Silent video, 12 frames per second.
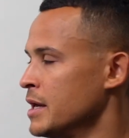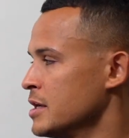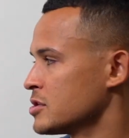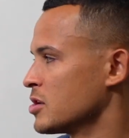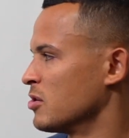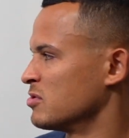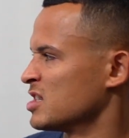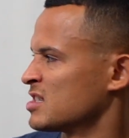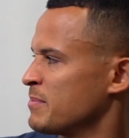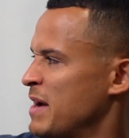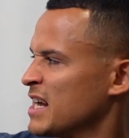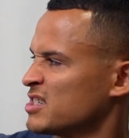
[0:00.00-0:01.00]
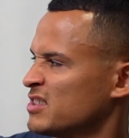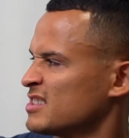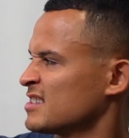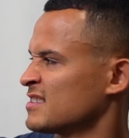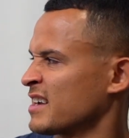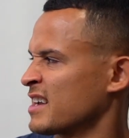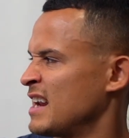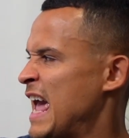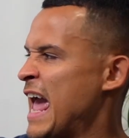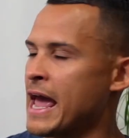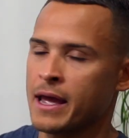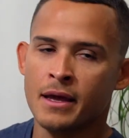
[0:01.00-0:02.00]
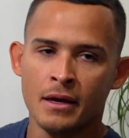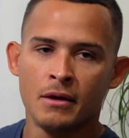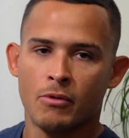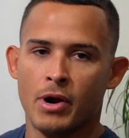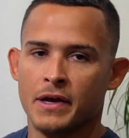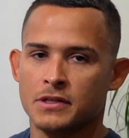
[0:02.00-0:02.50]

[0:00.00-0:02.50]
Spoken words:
So just imagine this is like an A, right?